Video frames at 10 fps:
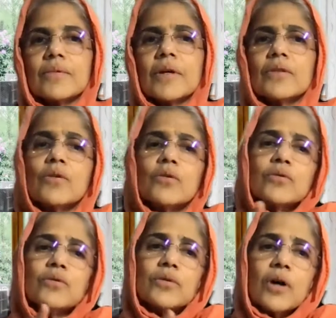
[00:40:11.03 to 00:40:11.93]
and those
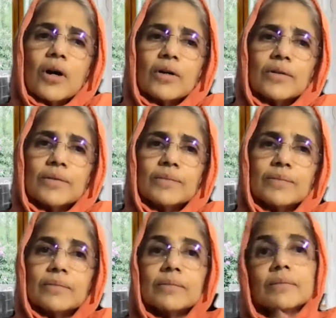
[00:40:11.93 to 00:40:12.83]
who talk
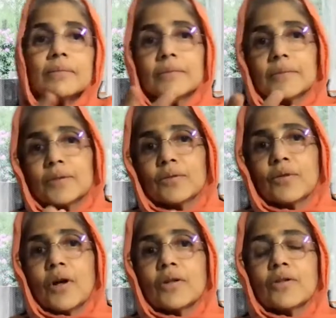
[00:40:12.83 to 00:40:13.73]
do
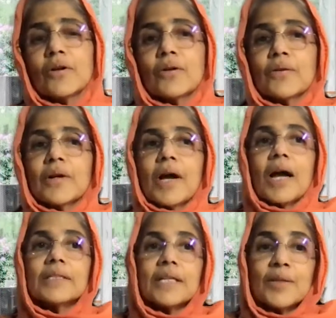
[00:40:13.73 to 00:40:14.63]
not know.
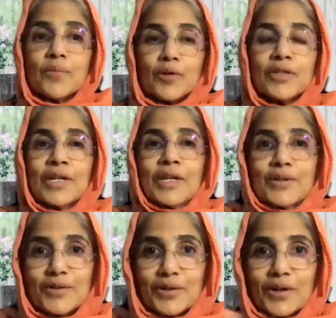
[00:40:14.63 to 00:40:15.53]
And then he proceeded
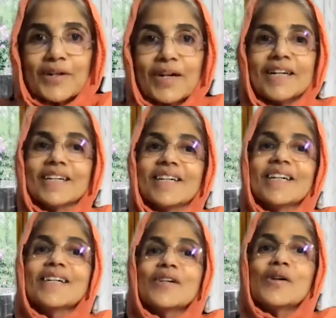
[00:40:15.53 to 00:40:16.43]
to talk,
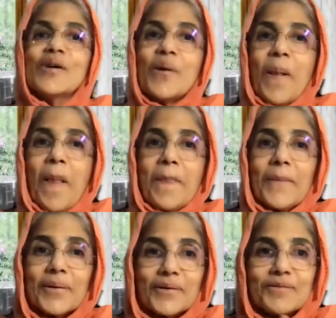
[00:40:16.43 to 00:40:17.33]
for
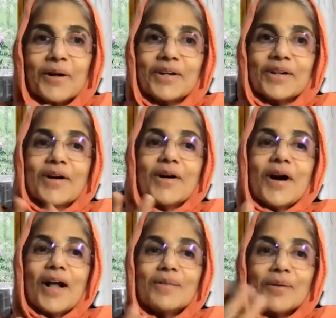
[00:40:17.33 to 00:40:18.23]

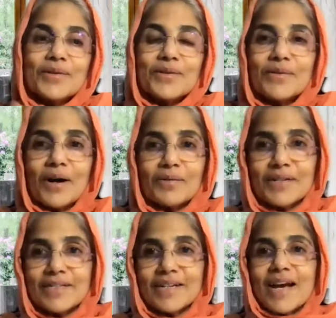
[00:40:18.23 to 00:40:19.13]
almost 2
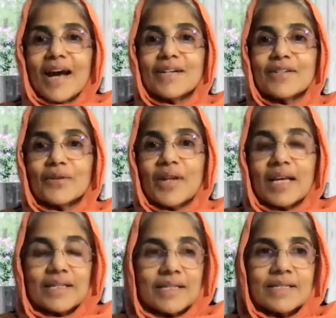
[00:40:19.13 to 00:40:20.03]
hours. And so
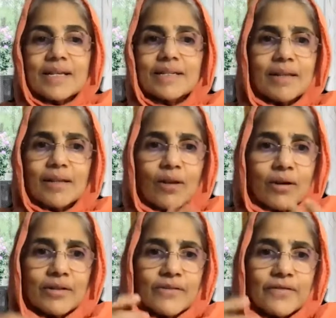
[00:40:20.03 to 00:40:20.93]
like this, there is a
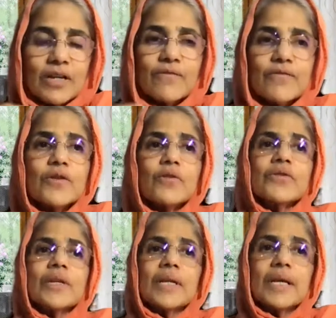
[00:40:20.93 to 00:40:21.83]
lot of
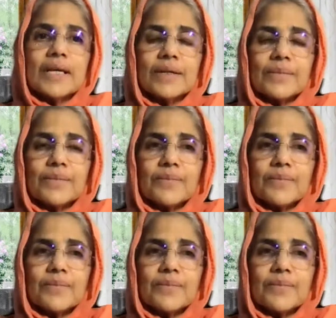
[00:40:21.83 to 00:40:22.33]
confusion here.